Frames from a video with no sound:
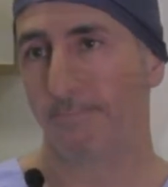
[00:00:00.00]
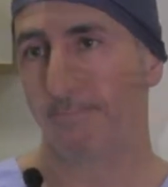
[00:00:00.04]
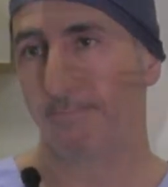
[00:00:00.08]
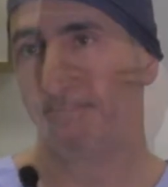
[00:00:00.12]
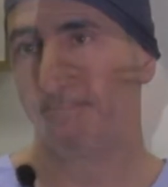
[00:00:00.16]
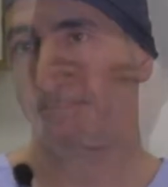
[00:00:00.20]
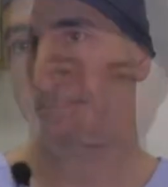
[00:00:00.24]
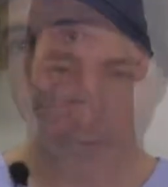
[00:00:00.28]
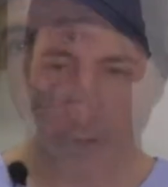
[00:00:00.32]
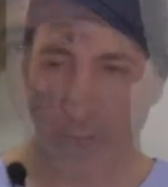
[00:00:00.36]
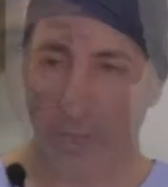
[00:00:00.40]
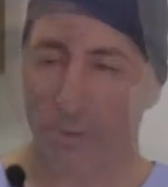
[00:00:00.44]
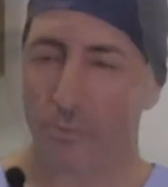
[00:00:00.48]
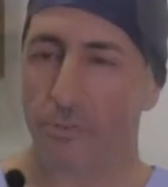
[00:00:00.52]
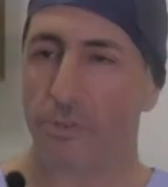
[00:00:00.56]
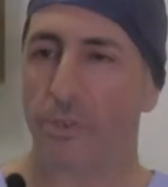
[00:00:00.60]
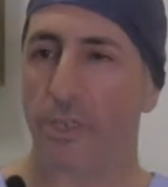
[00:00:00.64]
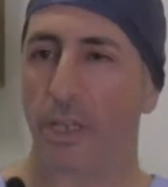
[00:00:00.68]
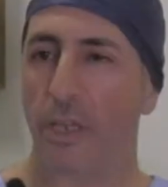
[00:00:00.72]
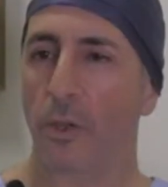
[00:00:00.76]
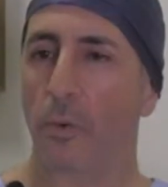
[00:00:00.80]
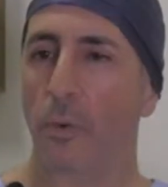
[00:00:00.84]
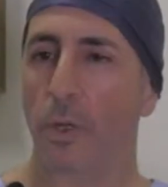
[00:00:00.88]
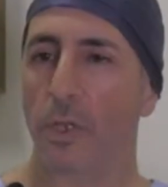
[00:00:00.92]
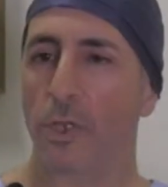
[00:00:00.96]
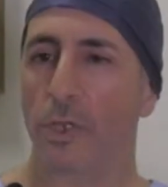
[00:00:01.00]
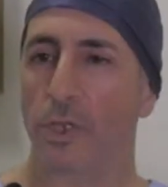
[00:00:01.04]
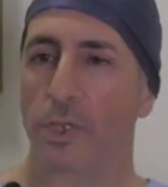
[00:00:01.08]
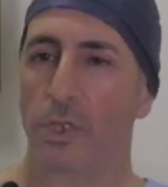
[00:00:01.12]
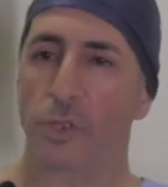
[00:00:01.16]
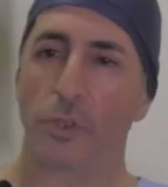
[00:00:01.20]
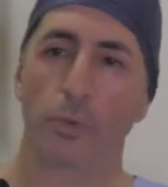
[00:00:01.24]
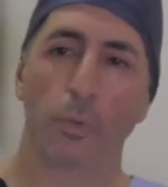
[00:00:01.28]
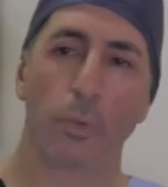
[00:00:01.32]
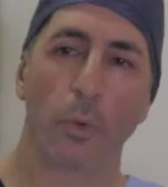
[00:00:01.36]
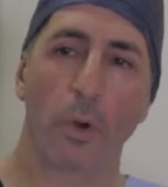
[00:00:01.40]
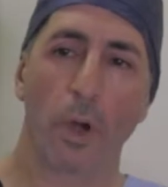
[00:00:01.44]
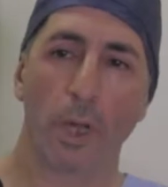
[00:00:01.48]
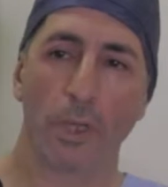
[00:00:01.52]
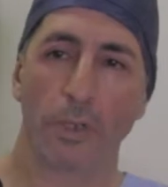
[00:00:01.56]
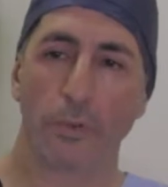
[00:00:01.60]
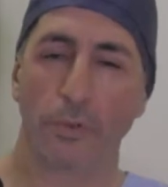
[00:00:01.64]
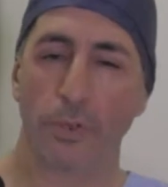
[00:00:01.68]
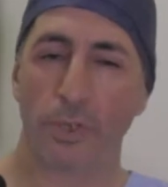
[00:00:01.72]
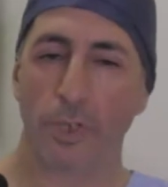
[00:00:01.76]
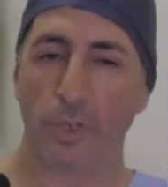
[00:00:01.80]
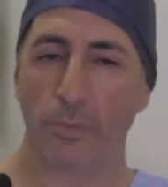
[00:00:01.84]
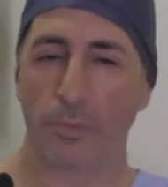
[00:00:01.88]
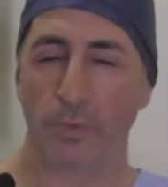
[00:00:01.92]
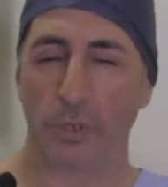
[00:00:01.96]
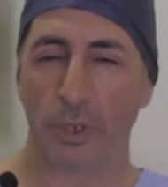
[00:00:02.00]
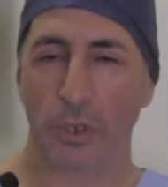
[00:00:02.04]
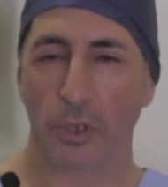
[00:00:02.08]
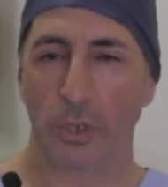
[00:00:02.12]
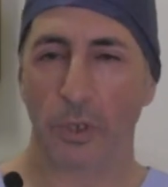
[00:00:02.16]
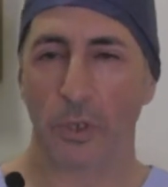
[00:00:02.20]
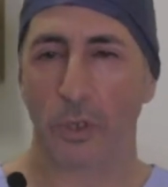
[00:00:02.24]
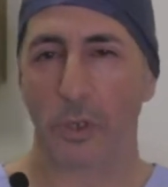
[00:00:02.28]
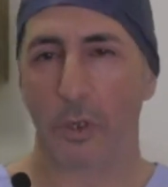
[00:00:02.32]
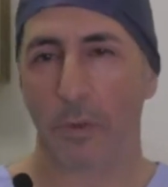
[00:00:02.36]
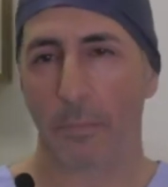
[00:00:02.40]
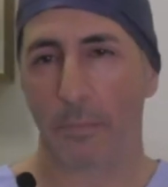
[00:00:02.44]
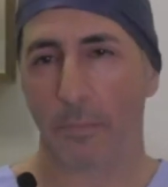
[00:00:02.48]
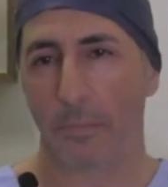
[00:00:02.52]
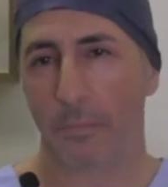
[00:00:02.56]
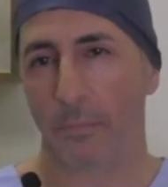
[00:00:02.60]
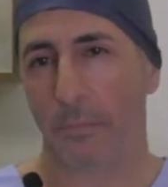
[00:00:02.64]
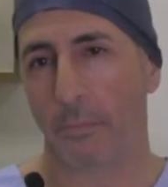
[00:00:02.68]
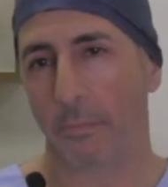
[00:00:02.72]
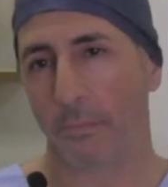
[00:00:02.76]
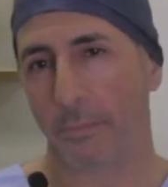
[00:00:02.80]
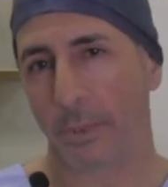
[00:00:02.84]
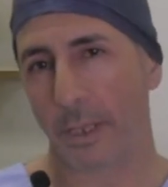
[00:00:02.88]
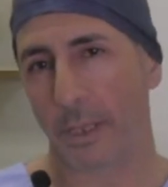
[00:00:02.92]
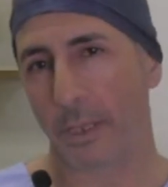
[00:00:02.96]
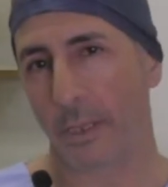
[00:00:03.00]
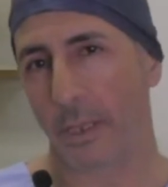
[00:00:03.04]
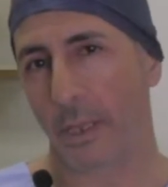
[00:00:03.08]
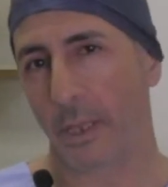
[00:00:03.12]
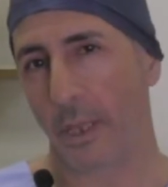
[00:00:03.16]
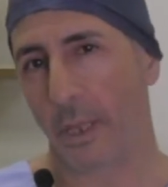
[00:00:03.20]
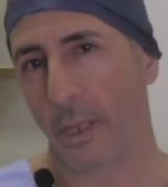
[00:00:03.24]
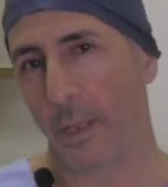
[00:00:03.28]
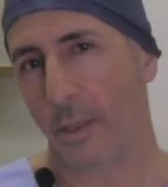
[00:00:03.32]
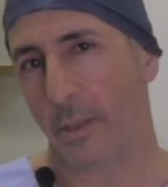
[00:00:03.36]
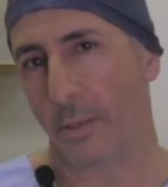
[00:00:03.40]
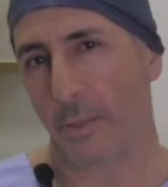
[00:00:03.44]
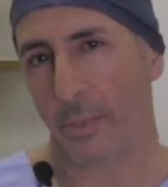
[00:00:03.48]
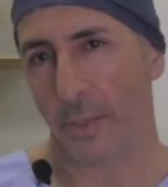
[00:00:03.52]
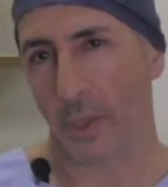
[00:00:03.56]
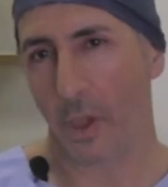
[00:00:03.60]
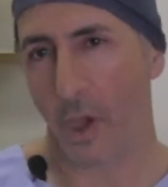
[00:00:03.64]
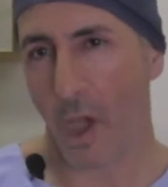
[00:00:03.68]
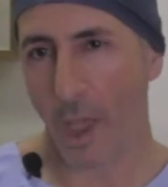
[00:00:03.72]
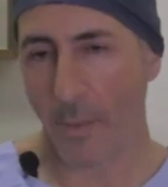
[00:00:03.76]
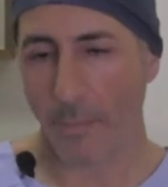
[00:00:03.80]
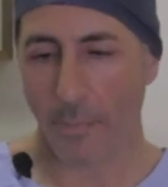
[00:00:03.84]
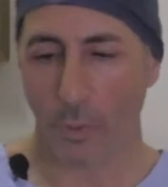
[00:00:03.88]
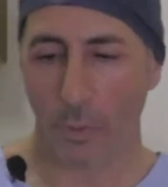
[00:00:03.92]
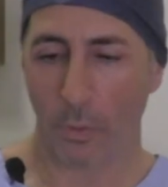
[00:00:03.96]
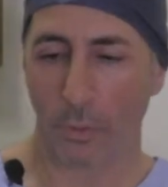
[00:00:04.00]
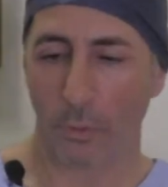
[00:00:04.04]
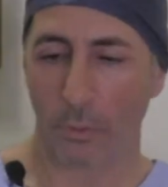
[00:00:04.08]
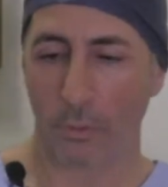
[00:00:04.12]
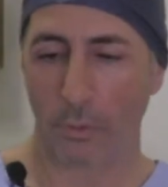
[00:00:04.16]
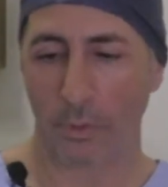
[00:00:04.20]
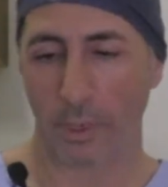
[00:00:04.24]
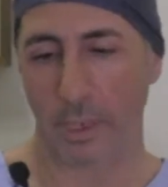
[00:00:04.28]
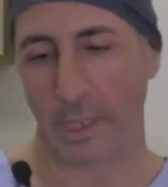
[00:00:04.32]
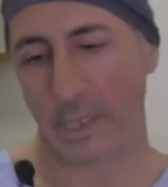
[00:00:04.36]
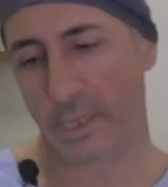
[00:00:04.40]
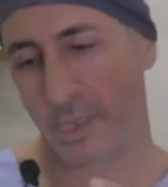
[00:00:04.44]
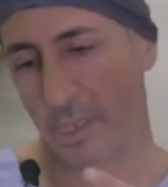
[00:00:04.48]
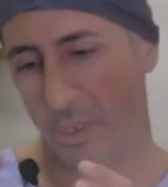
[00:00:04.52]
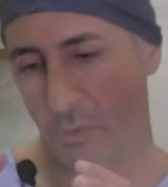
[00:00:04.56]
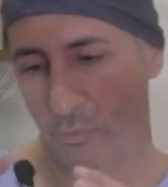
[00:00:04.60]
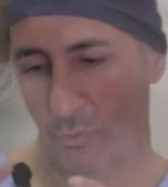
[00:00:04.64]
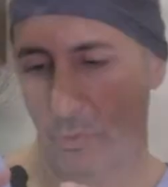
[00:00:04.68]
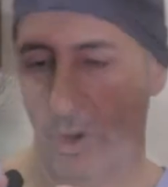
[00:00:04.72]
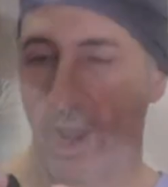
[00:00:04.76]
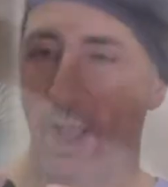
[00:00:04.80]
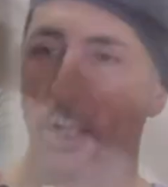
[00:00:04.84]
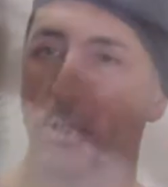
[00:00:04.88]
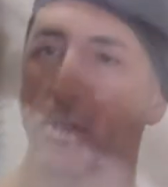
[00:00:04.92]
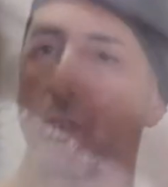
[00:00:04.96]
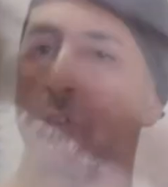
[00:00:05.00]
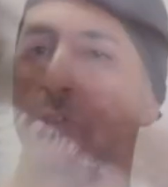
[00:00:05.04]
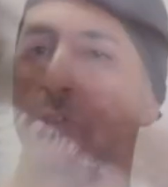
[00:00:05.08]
Very interesting question as to why pterygiums occur. But the eyeball is this round